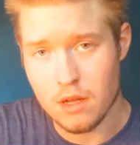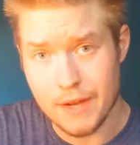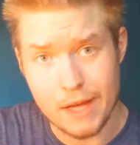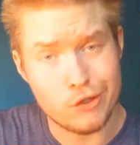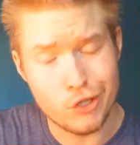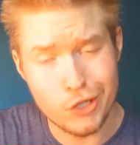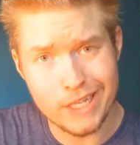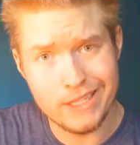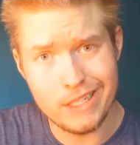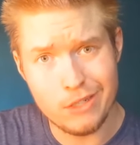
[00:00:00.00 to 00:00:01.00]
Now, should I
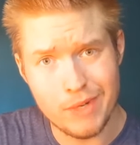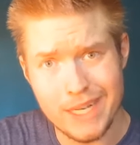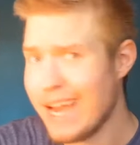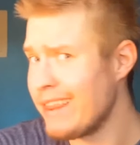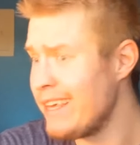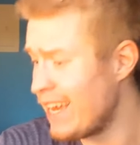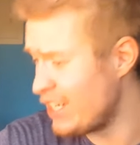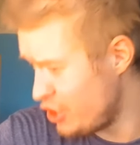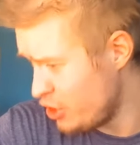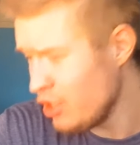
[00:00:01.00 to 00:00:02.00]
continue reading? I think I
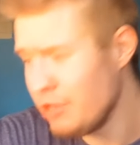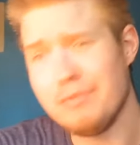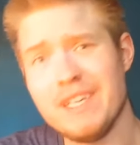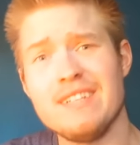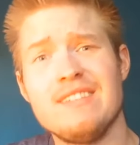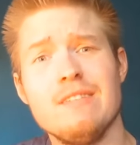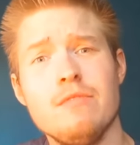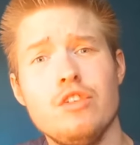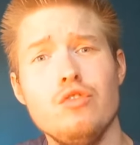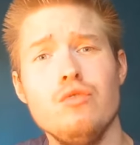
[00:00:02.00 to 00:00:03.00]
should because some
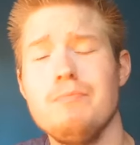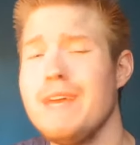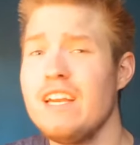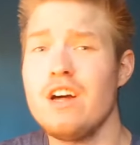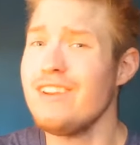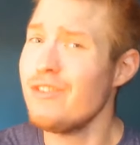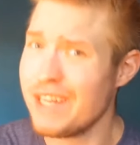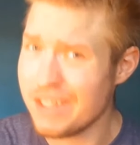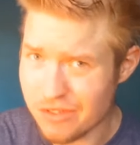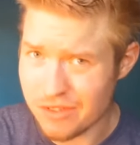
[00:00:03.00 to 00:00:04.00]
of you may not know how to
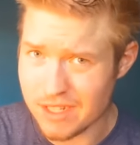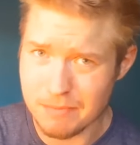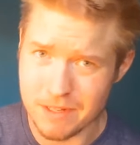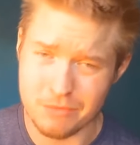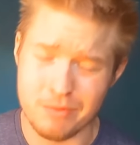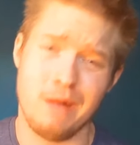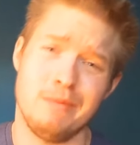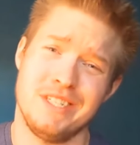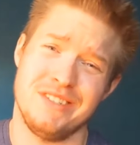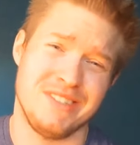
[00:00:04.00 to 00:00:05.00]
do this, but you probably
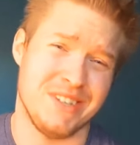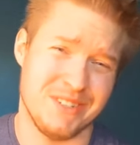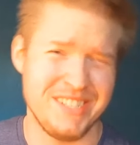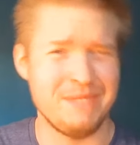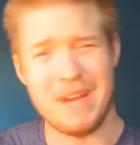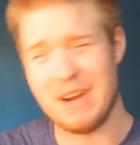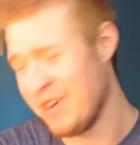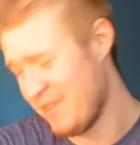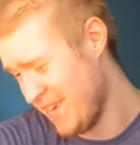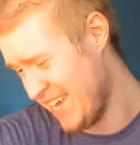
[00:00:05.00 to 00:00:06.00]
do, so just bear
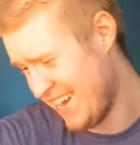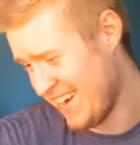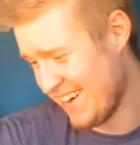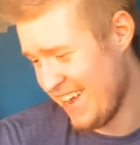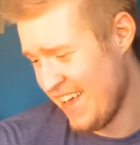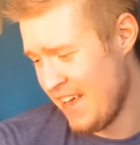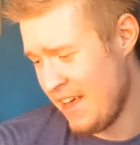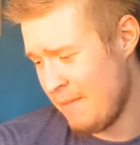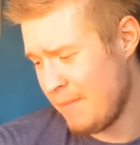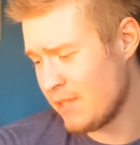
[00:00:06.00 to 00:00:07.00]
with me here.
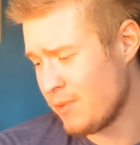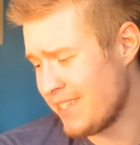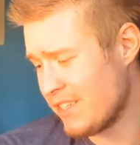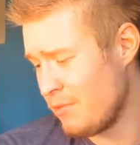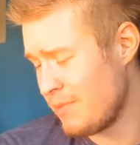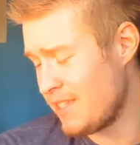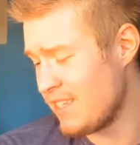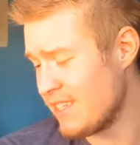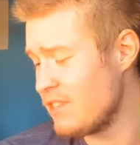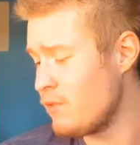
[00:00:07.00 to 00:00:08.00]
Mix one scoop in
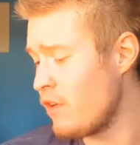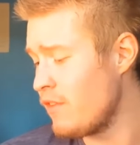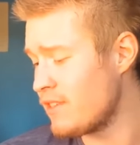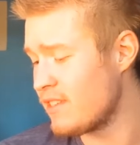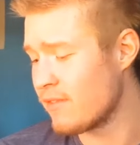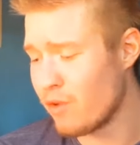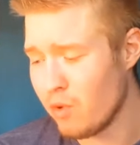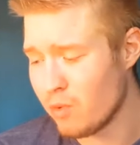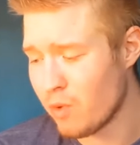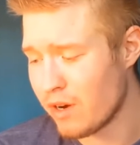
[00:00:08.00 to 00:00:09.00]
6 to 12 ounces of
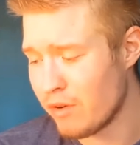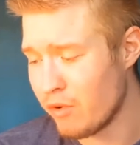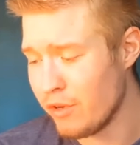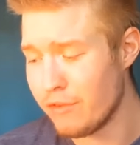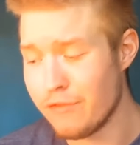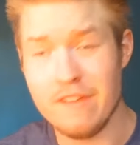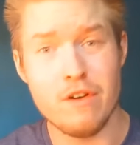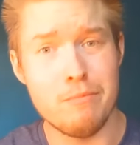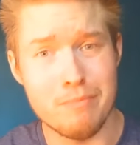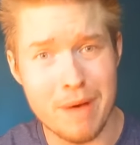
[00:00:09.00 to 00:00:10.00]
cold water or your
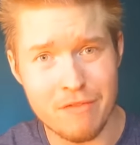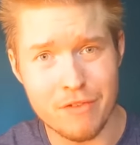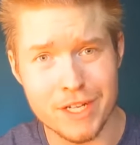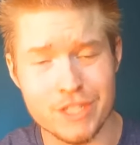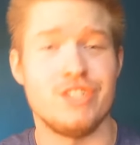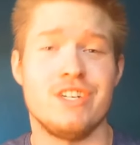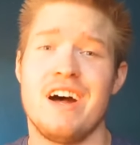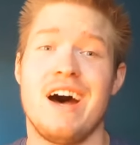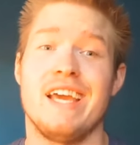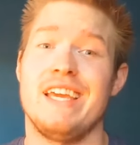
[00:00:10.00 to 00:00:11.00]
favorite beverage
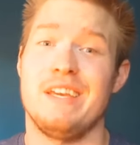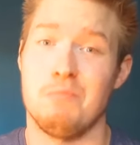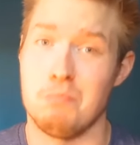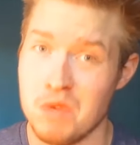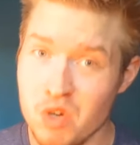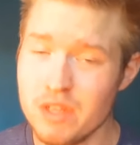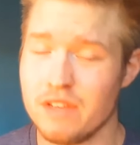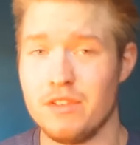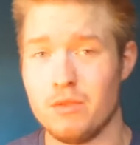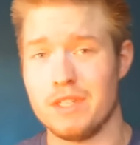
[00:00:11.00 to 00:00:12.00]
i.e., milk,
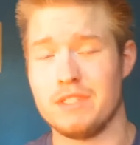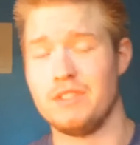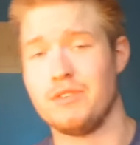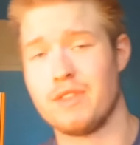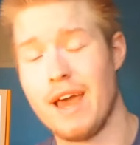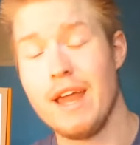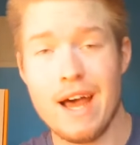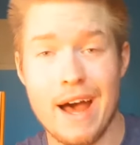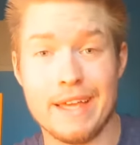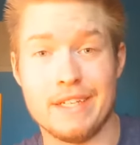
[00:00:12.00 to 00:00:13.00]
if you want to do that.
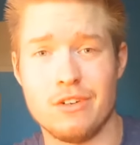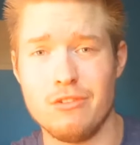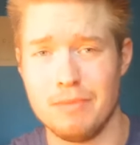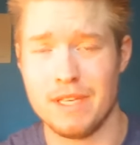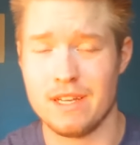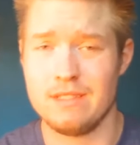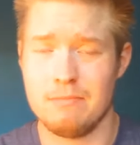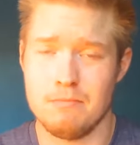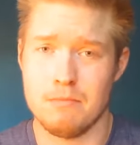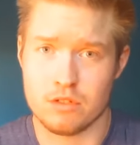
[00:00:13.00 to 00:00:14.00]
I don't because
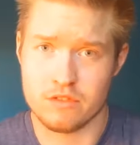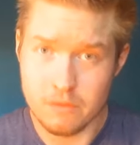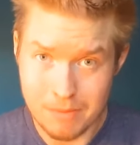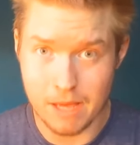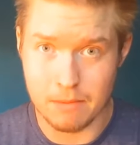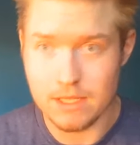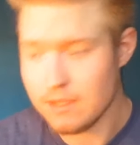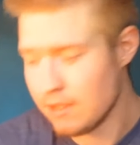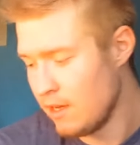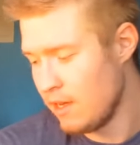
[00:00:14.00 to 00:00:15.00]
milk's for babies.